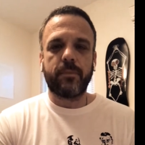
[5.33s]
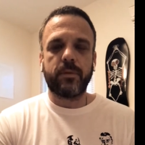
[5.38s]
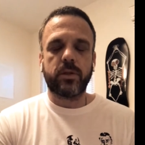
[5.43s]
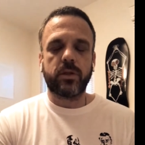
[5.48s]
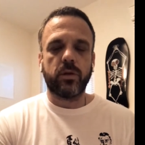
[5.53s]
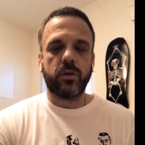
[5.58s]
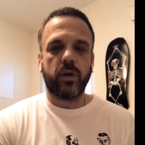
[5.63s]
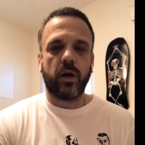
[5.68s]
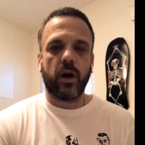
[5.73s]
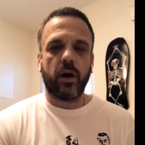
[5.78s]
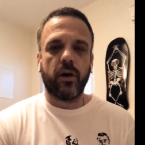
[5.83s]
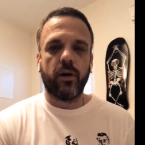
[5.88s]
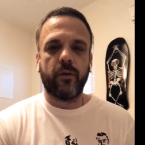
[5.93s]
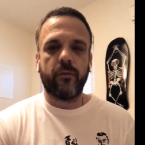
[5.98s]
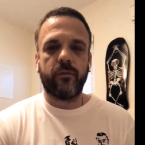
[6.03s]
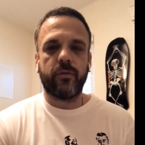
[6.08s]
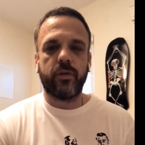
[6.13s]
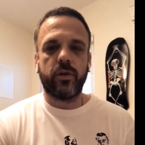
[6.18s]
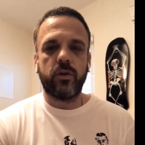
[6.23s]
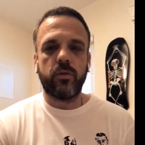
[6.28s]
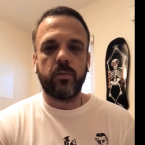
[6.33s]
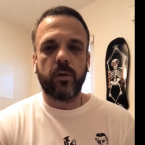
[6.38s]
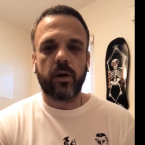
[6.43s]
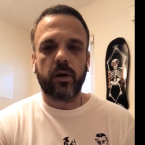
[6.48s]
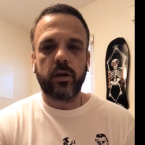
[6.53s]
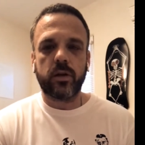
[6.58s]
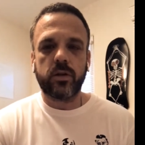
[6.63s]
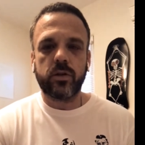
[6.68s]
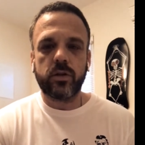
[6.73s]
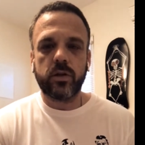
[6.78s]
episode of The New
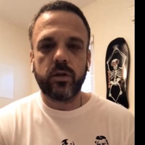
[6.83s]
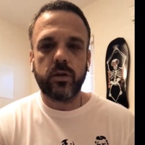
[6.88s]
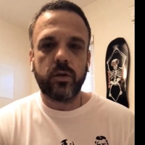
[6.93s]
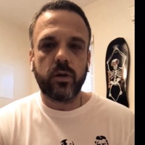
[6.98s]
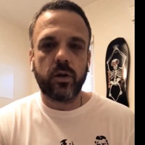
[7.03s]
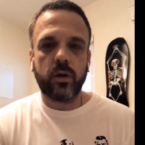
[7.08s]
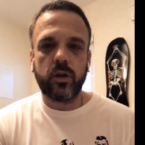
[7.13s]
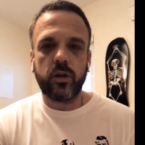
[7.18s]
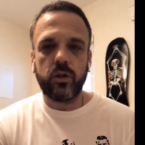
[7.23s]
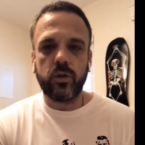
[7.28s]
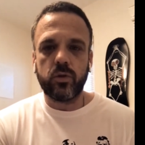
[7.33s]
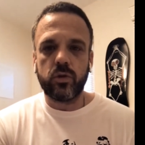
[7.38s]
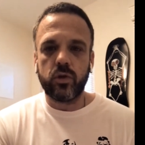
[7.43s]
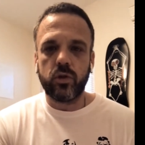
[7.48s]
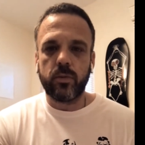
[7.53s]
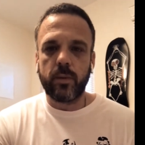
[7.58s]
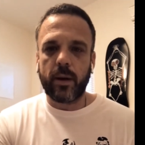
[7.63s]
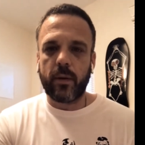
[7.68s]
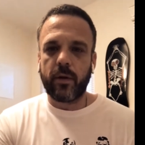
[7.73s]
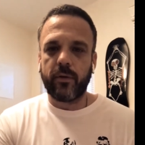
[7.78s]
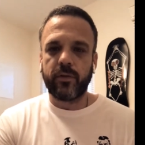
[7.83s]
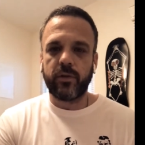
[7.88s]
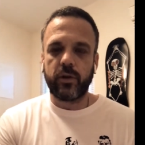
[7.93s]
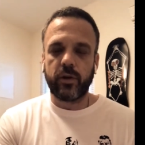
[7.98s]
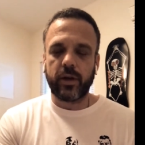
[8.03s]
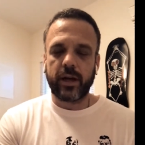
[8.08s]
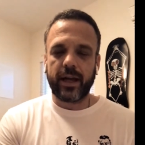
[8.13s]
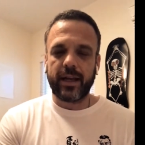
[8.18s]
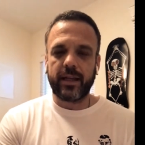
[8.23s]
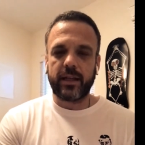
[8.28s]
Marketing Show, or YouTube, however
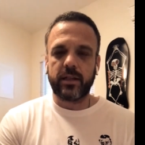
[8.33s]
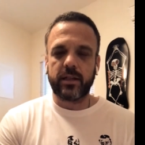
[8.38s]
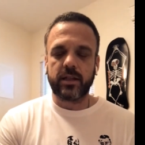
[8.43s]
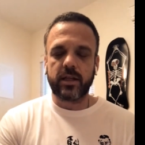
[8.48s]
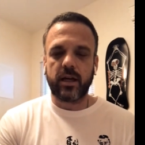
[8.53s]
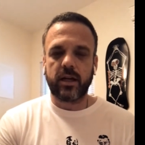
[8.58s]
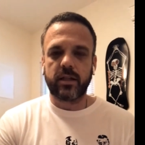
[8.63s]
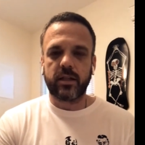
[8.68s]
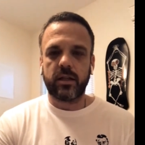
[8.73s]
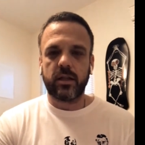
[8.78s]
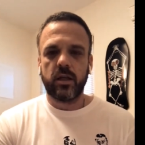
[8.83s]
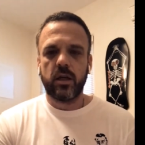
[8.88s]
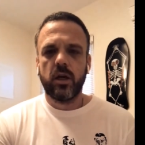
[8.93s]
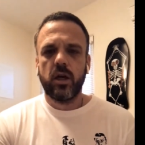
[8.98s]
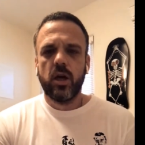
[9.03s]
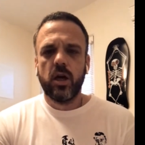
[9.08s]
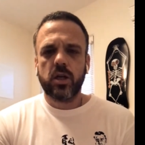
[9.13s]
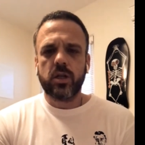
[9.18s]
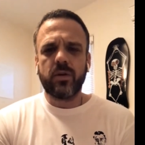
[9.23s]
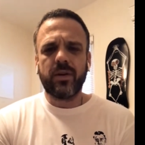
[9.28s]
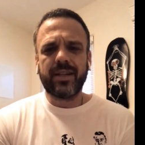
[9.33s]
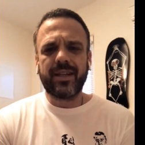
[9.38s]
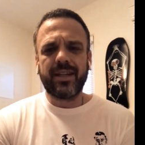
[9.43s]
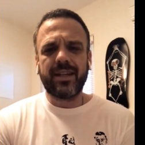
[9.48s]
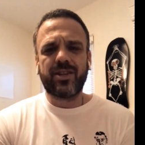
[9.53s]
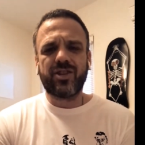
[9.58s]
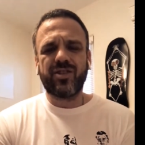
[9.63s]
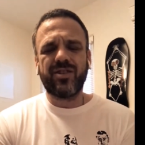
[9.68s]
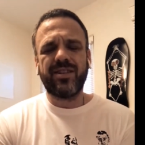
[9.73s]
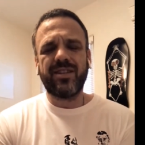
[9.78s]
you're getting this content. So I
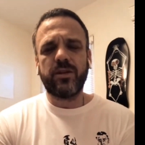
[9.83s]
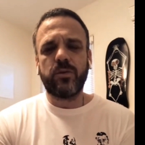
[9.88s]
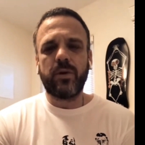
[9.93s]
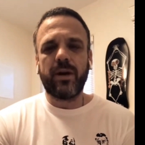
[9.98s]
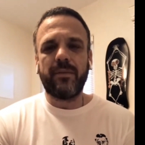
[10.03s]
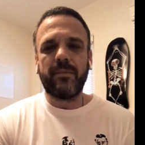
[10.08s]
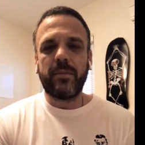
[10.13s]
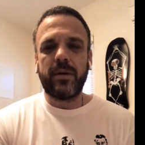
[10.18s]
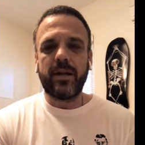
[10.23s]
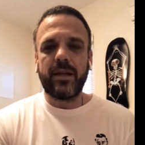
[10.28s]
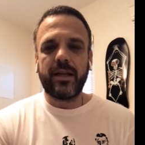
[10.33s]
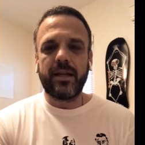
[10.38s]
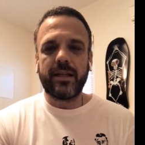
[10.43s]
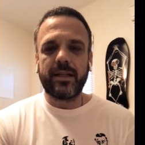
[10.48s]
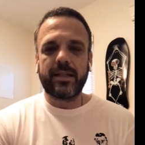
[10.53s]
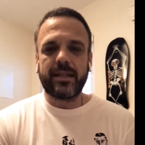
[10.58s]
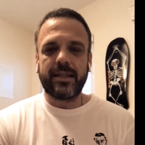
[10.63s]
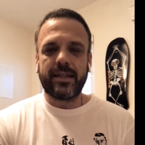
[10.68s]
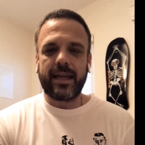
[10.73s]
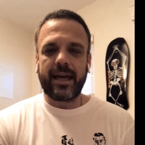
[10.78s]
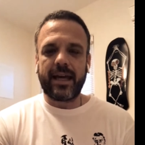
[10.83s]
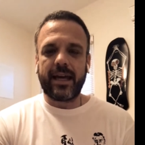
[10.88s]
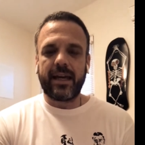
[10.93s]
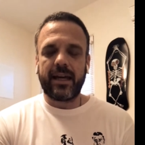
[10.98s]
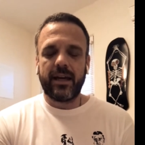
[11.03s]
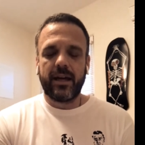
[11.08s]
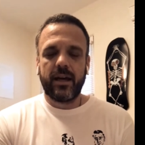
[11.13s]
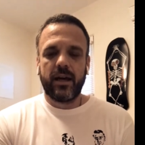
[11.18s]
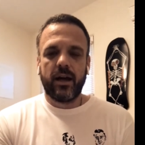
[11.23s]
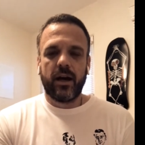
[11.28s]
did a Trinity Web Minute
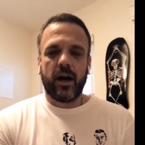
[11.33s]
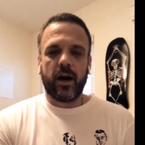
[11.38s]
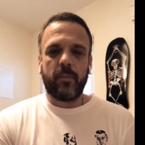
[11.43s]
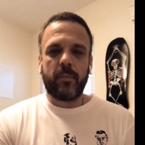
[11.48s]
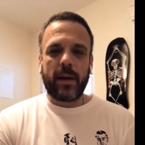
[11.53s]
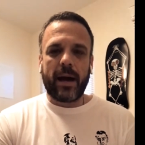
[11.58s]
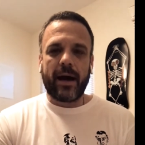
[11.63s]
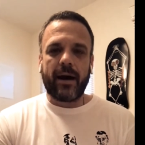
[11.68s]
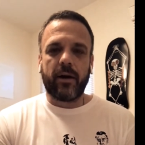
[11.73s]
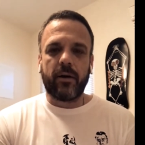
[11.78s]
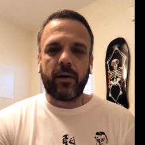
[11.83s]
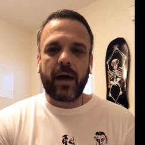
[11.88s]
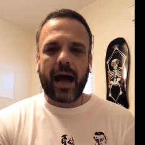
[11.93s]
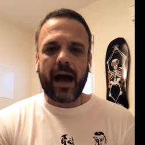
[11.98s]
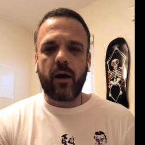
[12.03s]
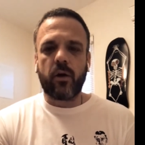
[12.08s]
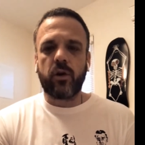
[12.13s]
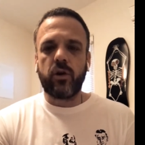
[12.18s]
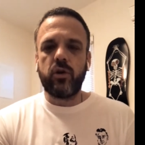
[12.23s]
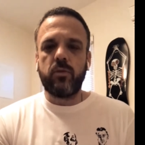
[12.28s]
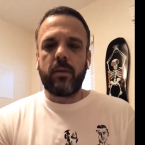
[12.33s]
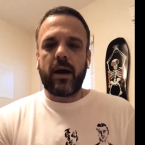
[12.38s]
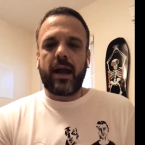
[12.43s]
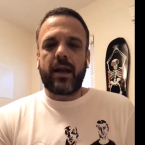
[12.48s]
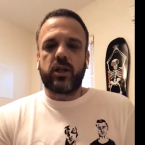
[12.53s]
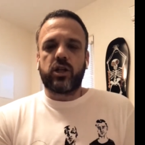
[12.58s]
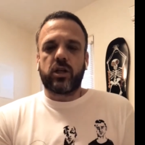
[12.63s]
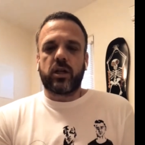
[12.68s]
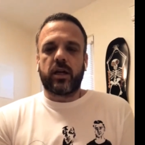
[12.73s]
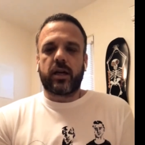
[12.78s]
today about how are you
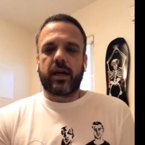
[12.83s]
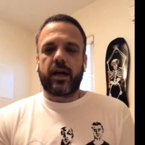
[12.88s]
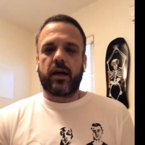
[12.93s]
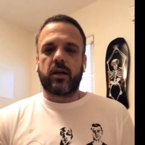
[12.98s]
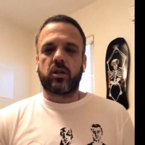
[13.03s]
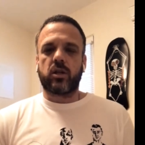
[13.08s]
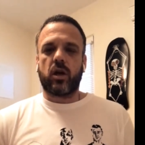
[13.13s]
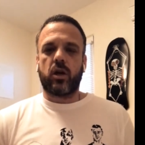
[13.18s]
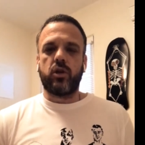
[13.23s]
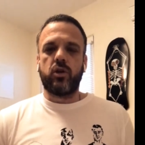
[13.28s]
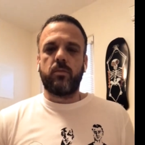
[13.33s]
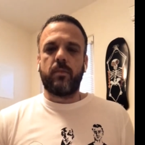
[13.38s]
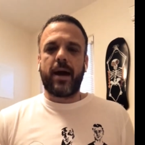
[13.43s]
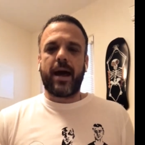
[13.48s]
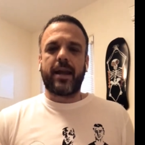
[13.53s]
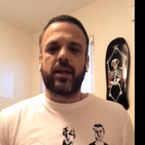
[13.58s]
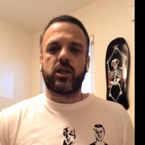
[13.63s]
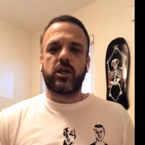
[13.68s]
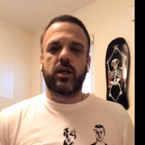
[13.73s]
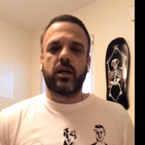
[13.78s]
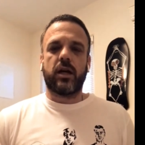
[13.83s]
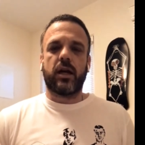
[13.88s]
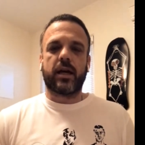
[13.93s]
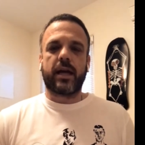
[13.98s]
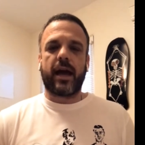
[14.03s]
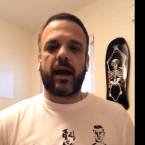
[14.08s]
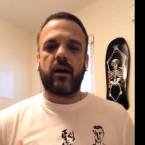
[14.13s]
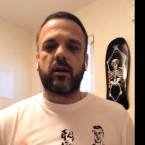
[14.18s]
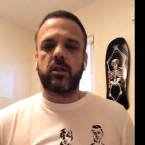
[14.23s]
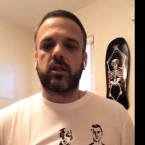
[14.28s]
managing accounts. Are you managing
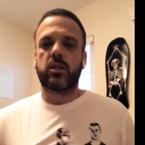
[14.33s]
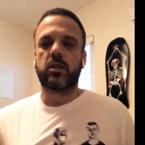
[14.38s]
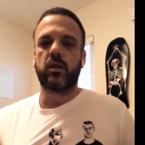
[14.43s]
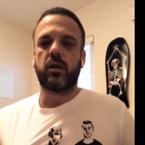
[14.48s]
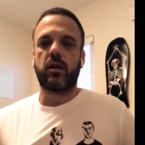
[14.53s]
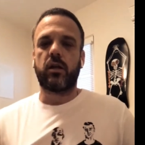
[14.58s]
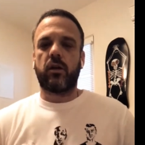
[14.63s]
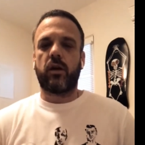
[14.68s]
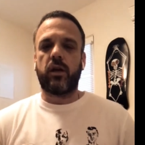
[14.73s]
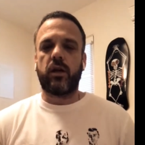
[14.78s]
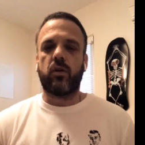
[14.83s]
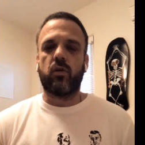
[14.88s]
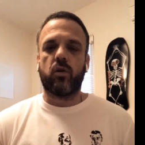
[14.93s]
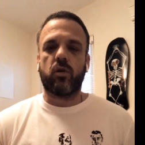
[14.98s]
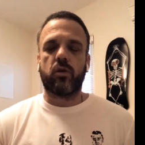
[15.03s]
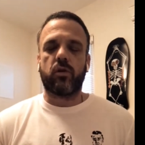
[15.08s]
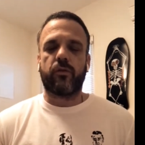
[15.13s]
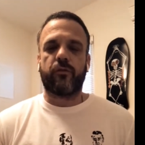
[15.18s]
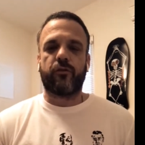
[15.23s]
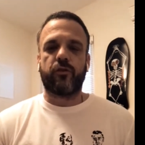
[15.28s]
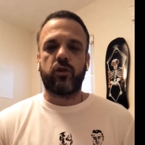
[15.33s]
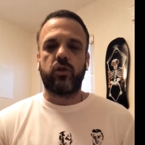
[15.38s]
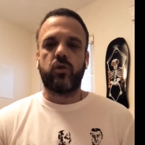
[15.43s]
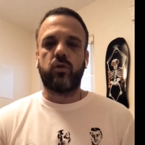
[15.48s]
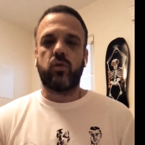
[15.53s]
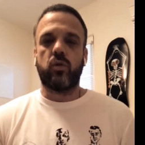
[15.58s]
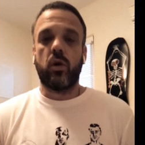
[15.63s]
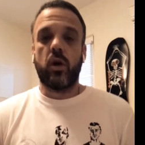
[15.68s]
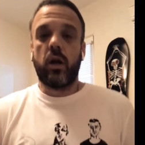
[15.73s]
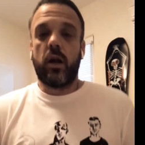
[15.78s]
accounts in order for
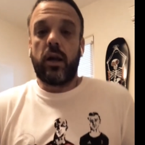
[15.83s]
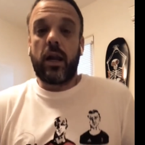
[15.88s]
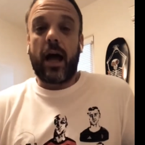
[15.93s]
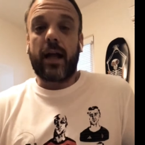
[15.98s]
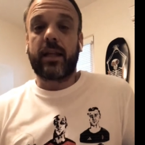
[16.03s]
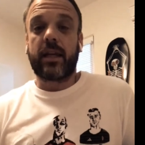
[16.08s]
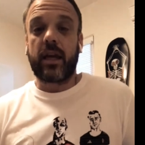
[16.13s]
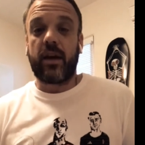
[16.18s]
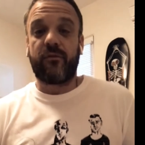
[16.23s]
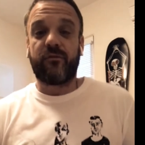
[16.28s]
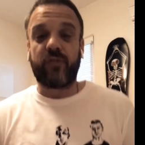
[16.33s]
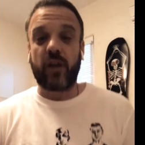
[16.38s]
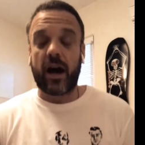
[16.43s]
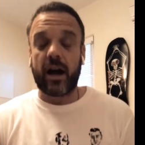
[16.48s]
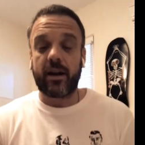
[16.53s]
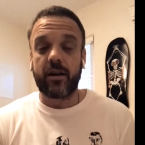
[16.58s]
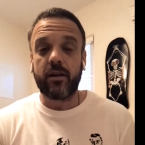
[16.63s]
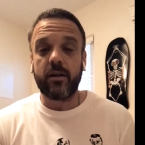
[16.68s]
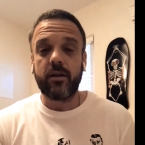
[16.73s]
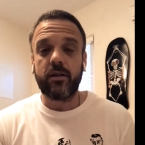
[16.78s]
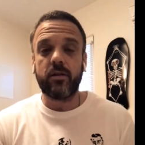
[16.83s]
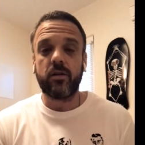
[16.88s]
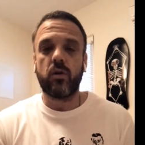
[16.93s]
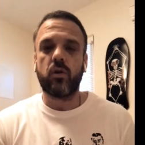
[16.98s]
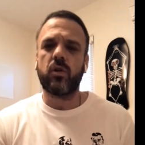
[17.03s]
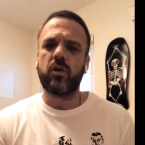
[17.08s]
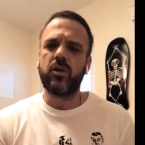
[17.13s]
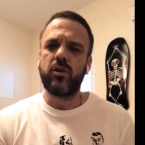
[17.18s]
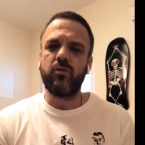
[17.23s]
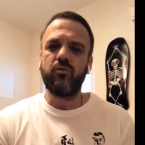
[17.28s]
you not to get fired,
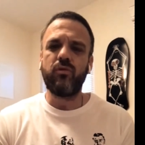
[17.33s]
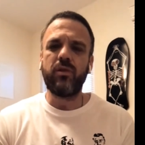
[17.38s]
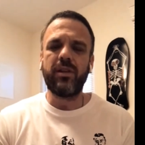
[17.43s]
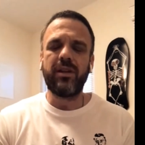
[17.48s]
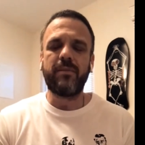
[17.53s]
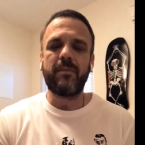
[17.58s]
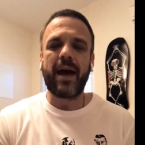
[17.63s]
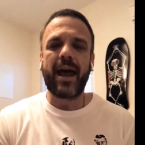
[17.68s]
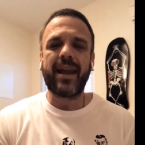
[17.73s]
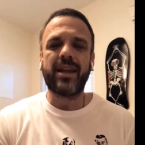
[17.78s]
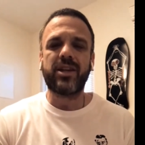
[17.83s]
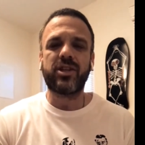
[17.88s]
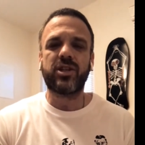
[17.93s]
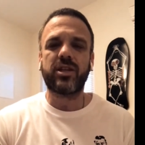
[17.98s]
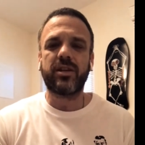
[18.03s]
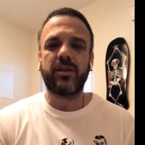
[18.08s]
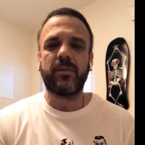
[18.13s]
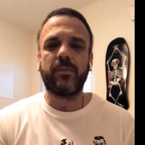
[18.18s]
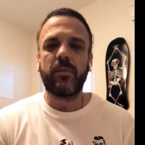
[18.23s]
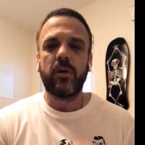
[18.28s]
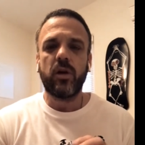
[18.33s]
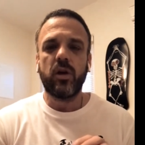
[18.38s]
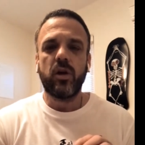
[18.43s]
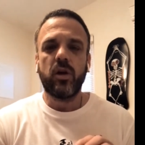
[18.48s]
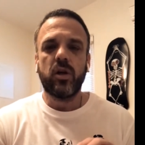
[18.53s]
or are you really managing them